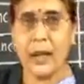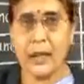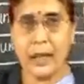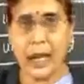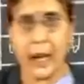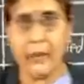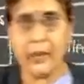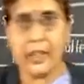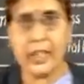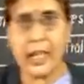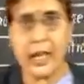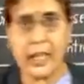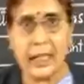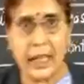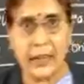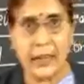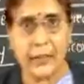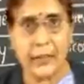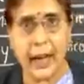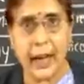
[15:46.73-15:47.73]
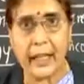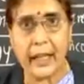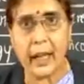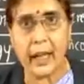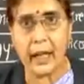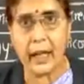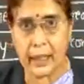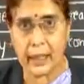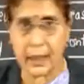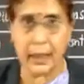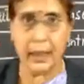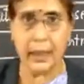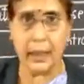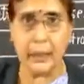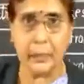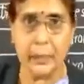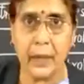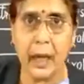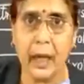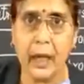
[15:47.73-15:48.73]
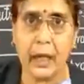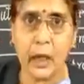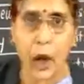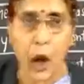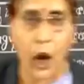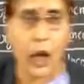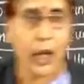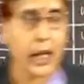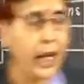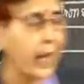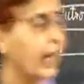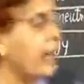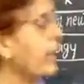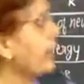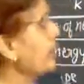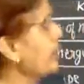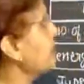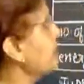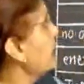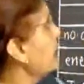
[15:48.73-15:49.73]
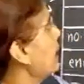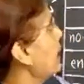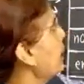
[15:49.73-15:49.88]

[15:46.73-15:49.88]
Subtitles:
Now we shall define a term called as